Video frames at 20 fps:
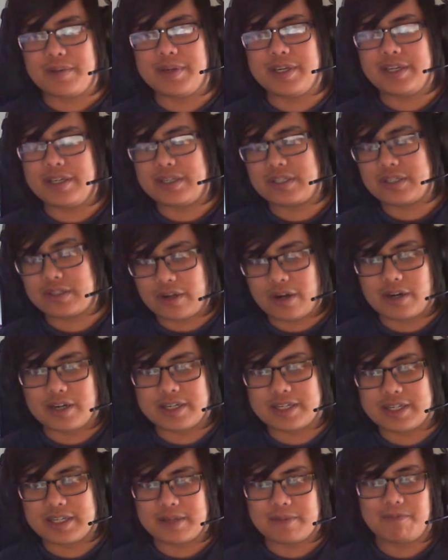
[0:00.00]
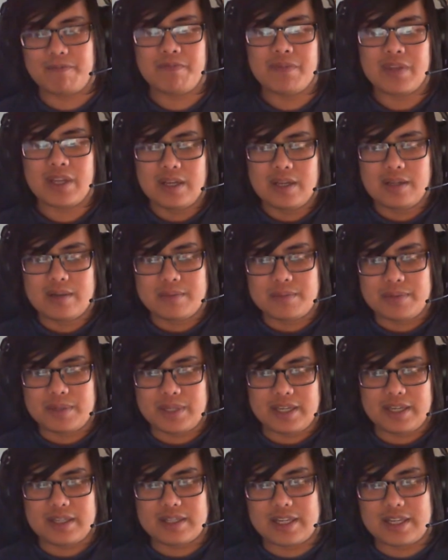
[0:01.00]
We started it,
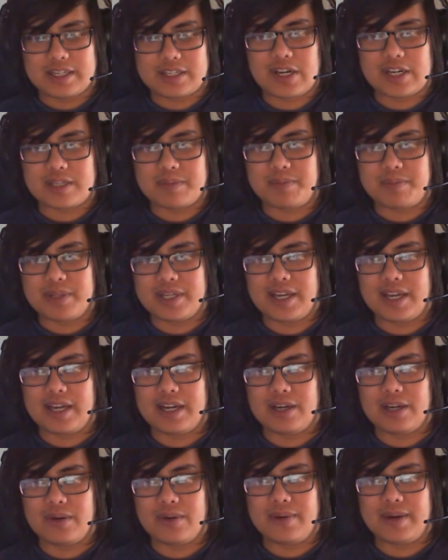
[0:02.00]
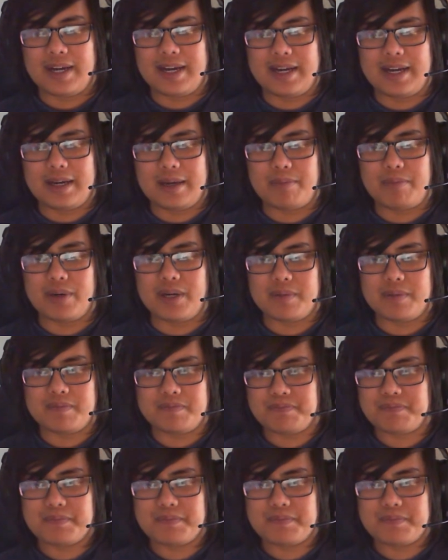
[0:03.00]
tried to play it out, but